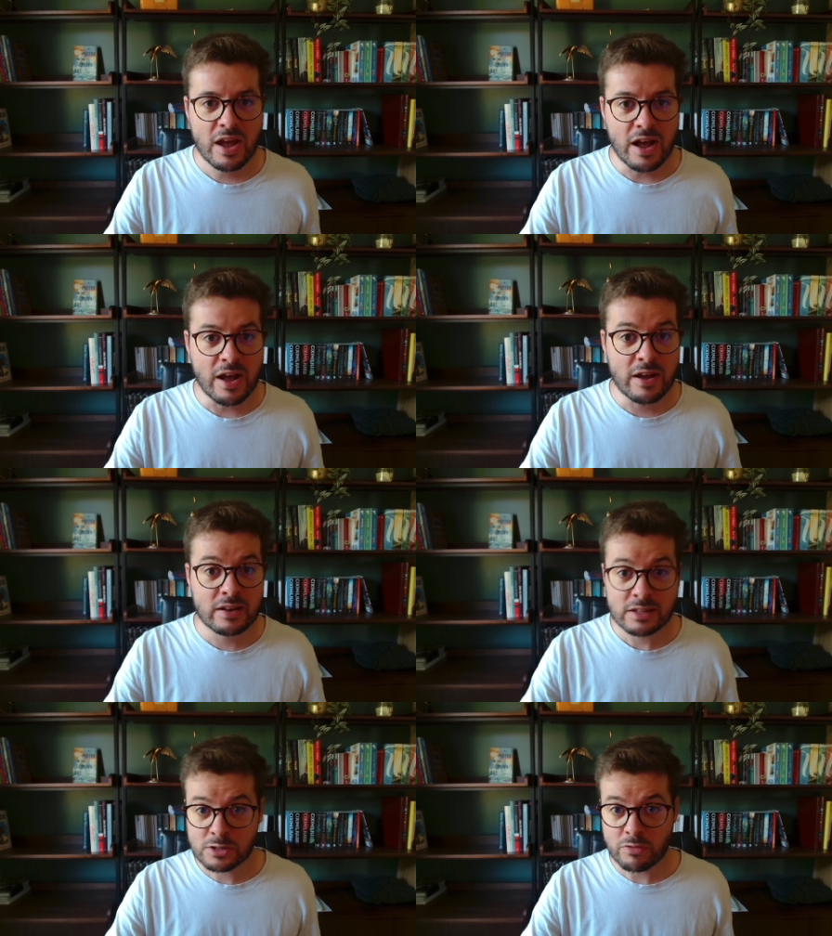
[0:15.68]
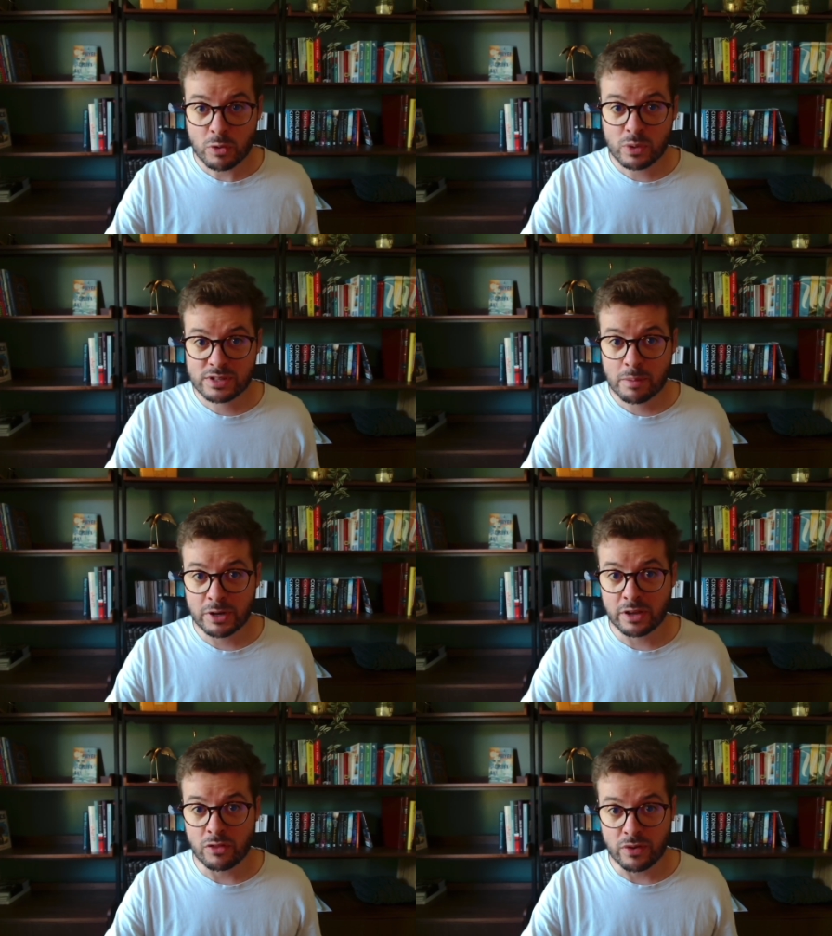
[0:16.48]
Uh, let's cover what's
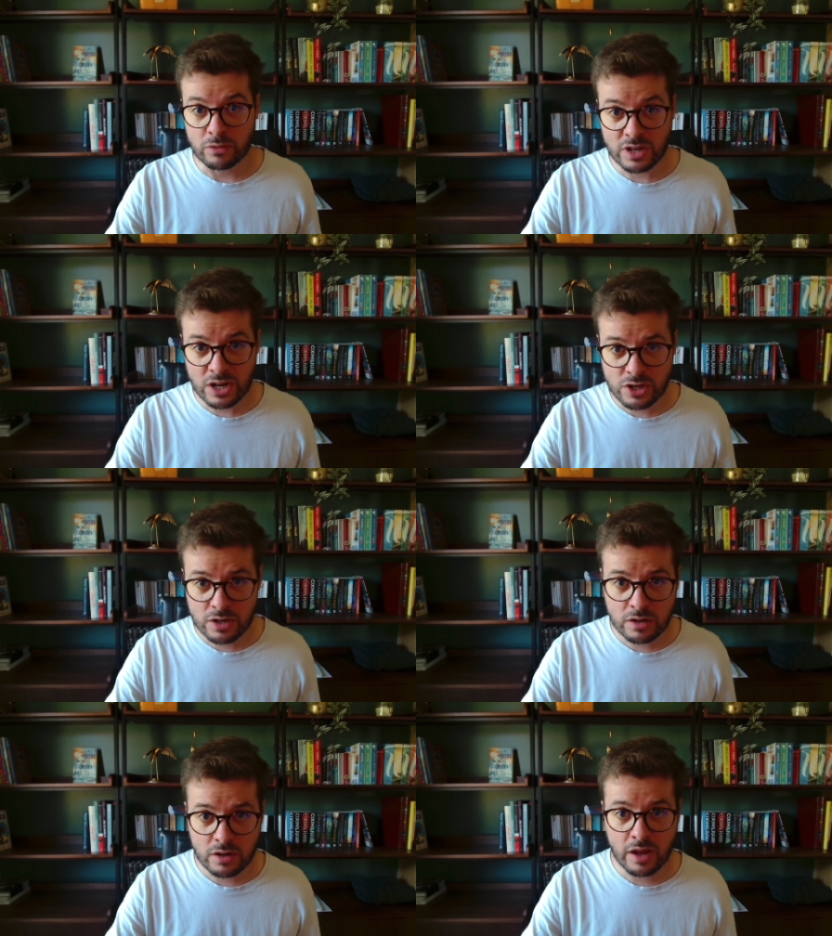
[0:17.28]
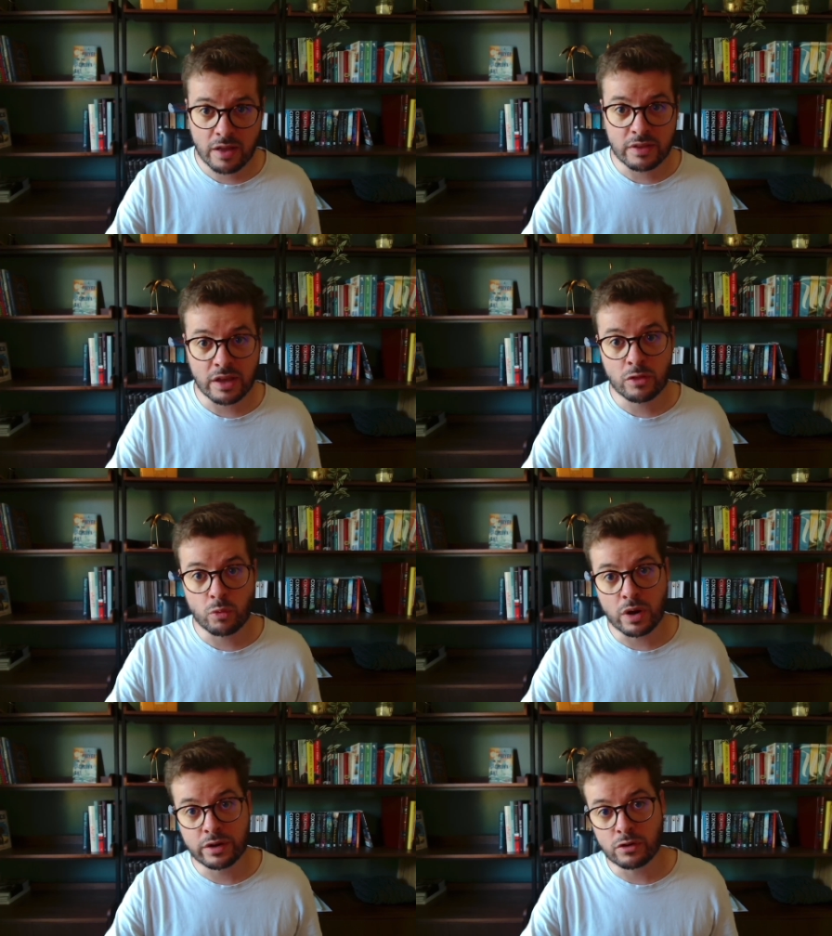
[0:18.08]
happening in the Foundation and in the
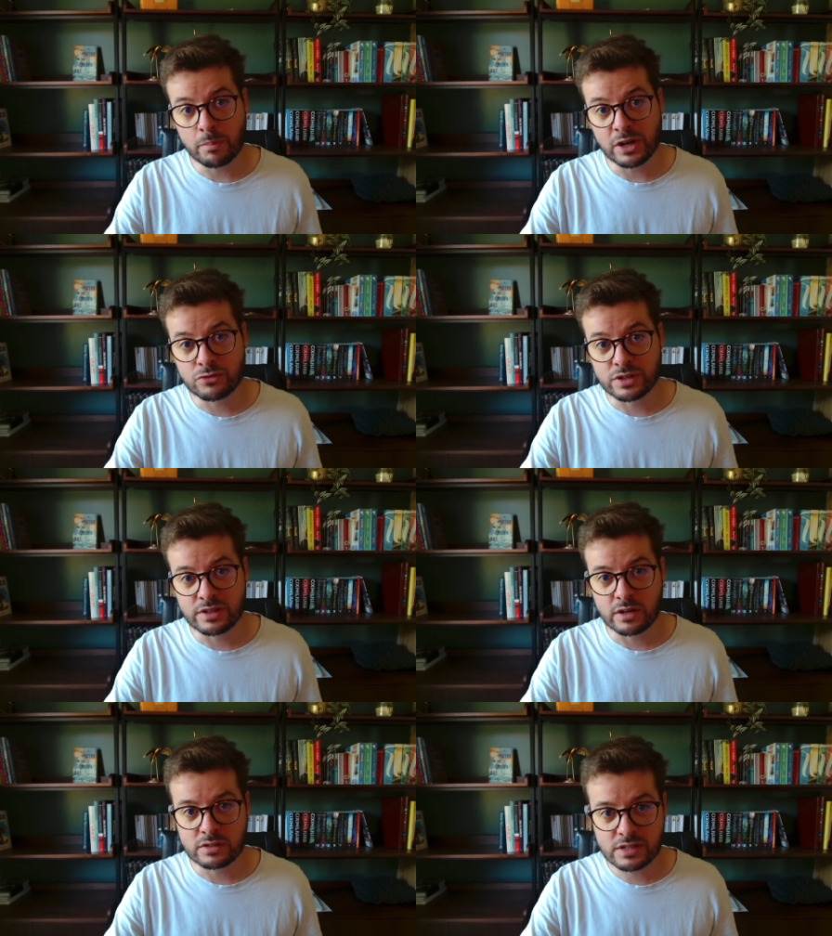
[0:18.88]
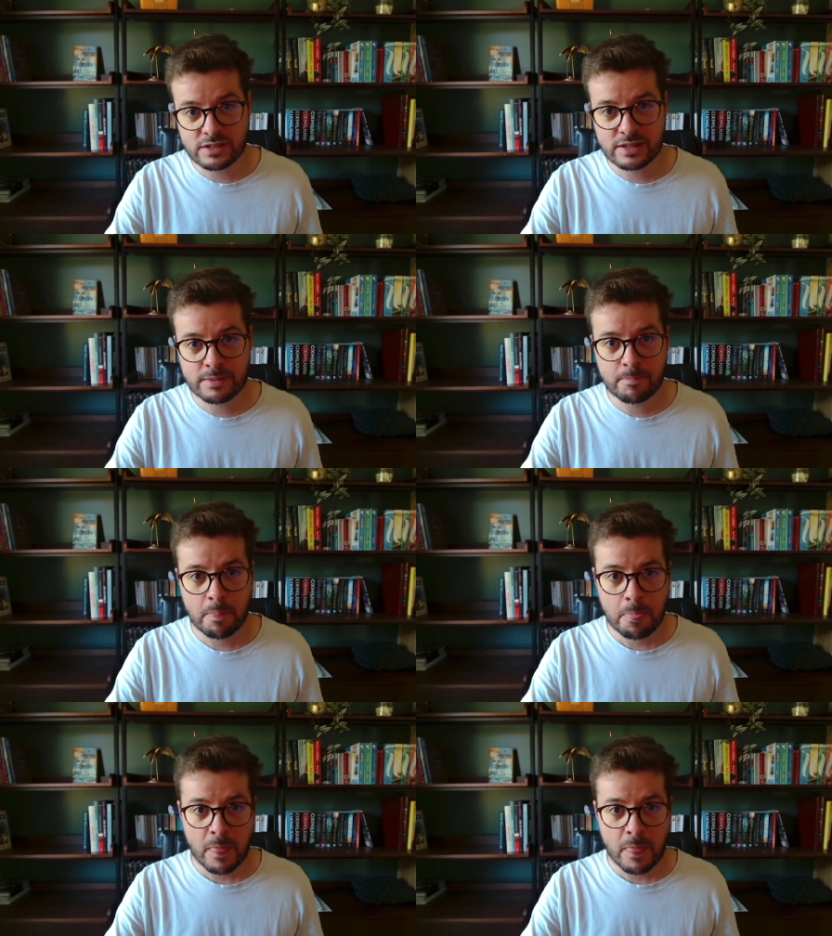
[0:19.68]
wider Matrix ecosystem,